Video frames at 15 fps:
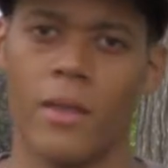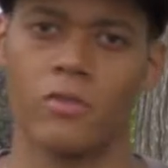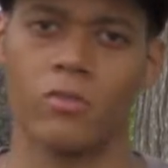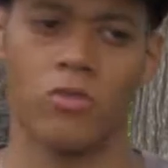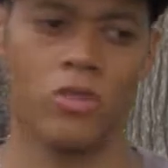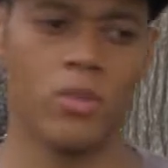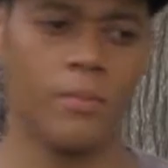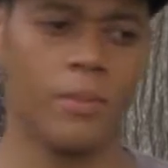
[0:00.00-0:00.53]

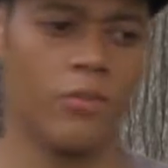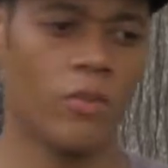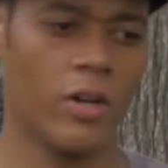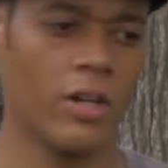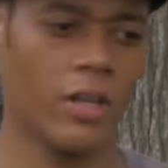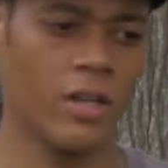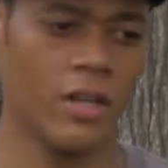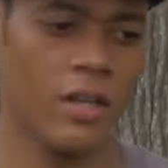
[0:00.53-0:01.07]
So you could be
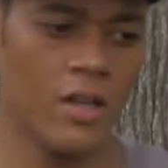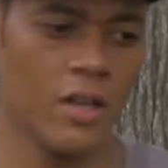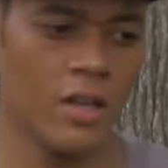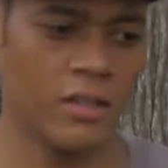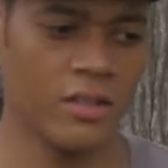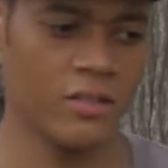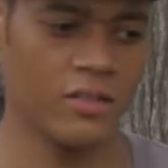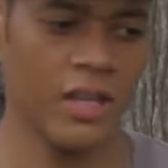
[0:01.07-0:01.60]
running
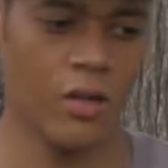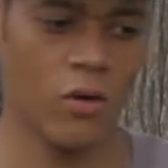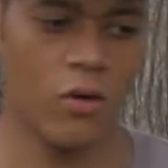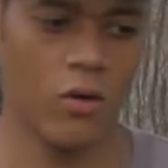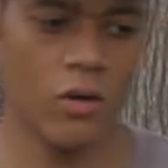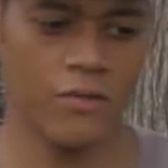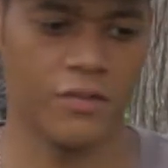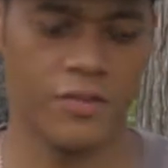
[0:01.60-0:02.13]
the
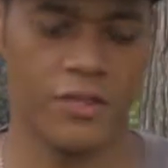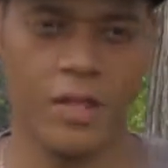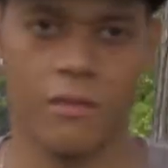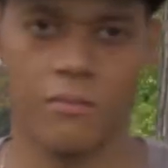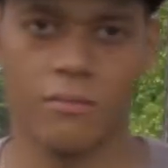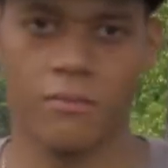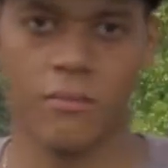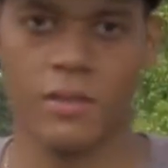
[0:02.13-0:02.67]
cycle of
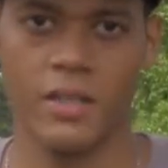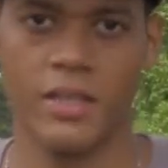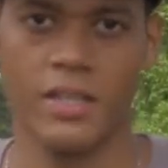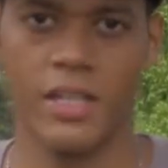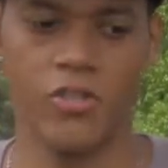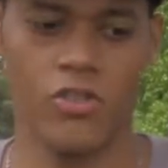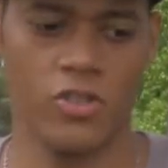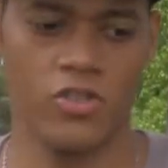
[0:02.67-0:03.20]
Sun, and
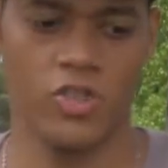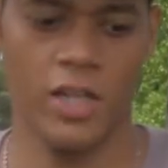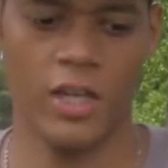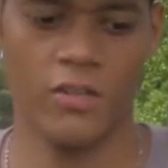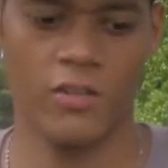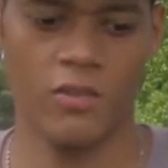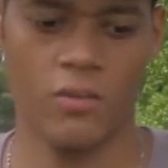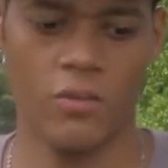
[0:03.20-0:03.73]
then you could
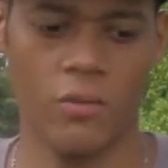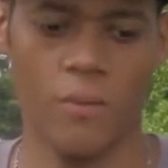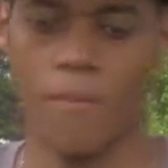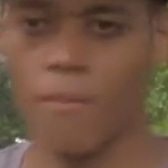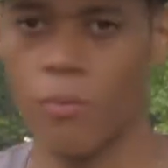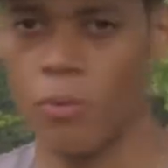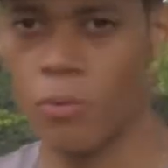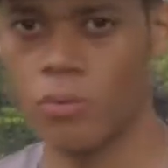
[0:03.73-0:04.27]
change to
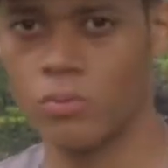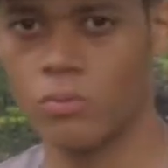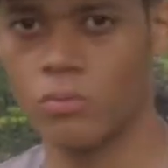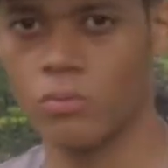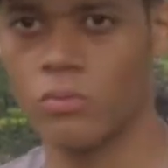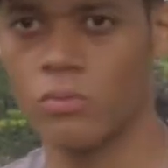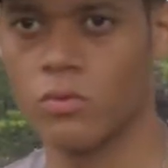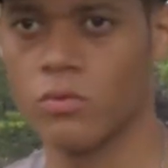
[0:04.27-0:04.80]
Moon.
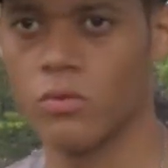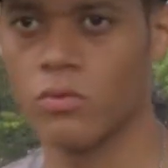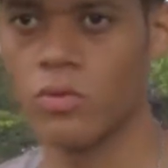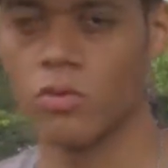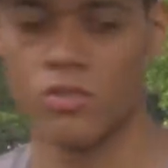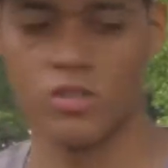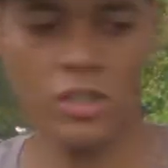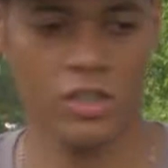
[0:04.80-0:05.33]

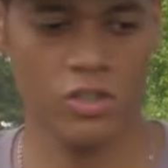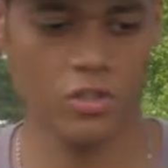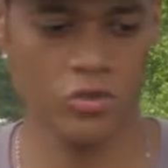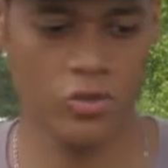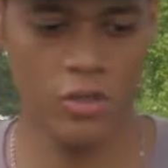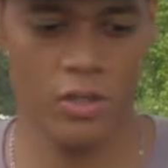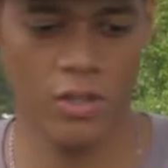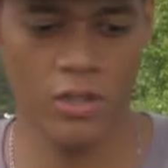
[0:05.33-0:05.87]
So Sun is
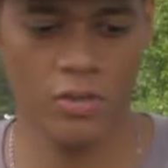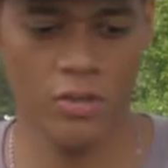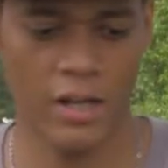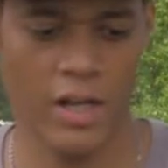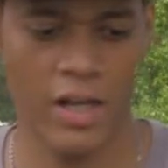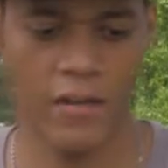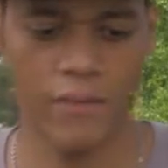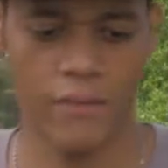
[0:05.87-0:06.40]
controlling your
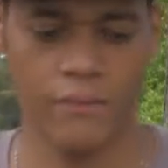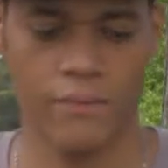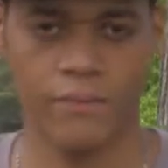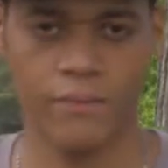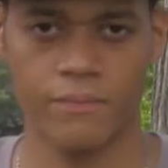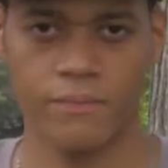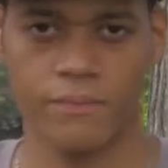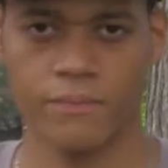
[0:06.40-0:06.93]
life
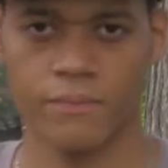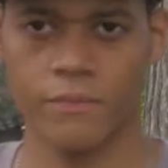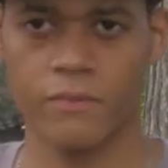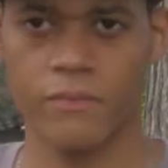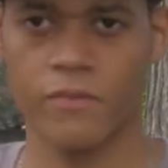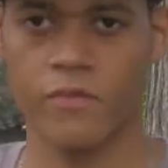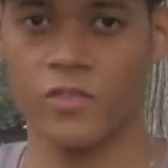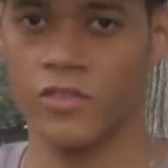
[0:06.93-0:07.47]

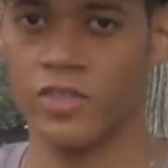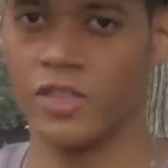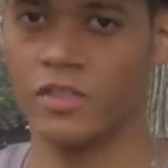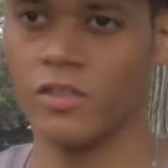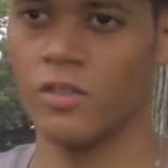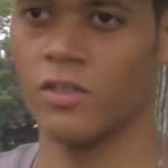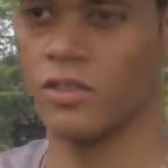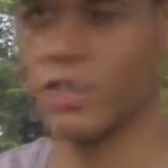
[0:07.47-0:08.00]
for
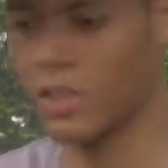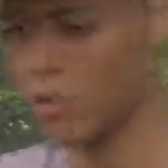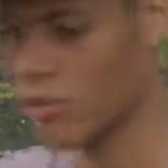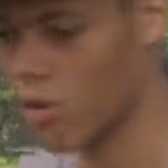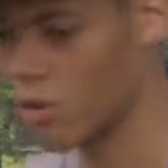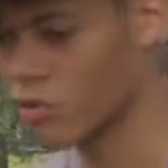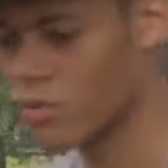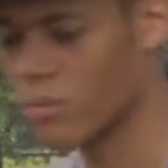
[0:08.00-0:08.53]
6 years, and then you
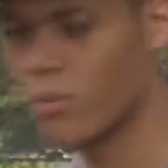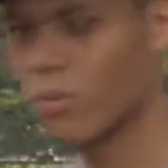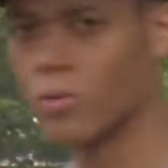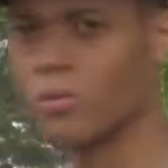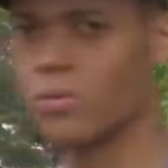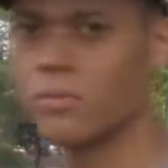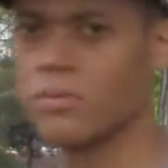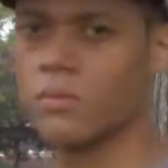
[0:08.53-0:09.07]
go to
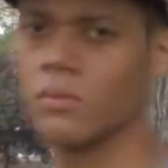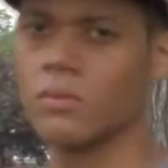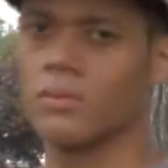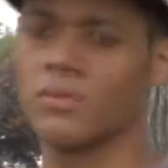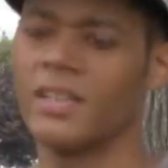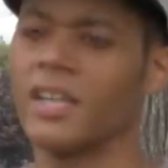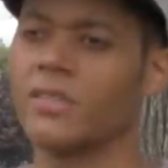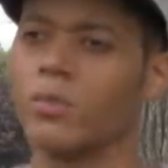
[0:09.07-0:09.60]
Moon.
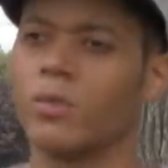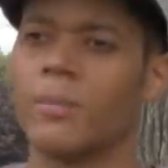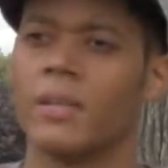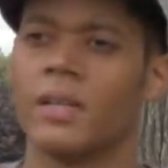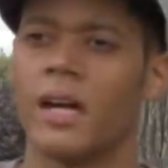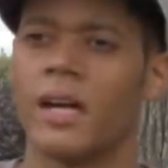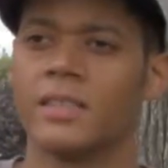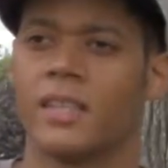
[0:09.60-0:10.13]
That's what
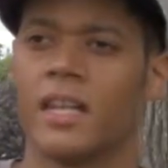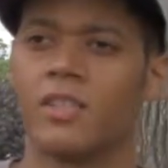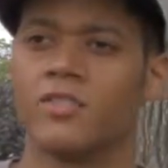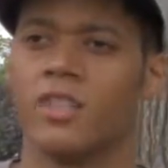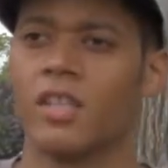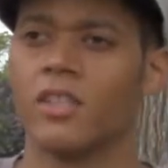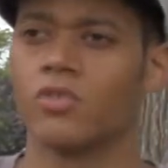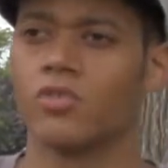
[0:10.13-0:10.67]

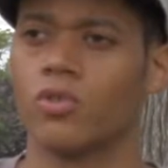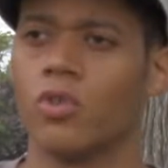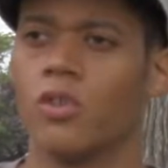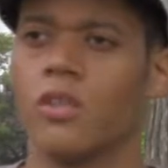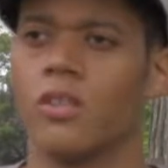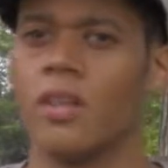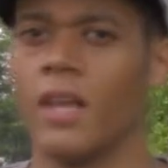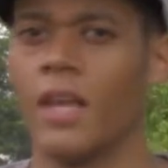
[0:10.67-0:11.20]
Mahadasha is,
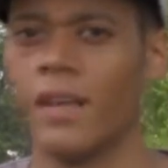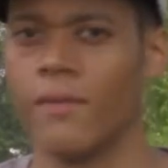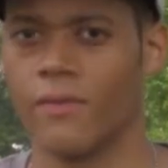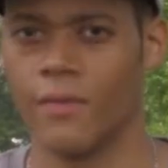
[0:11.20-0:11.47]
controlling your life.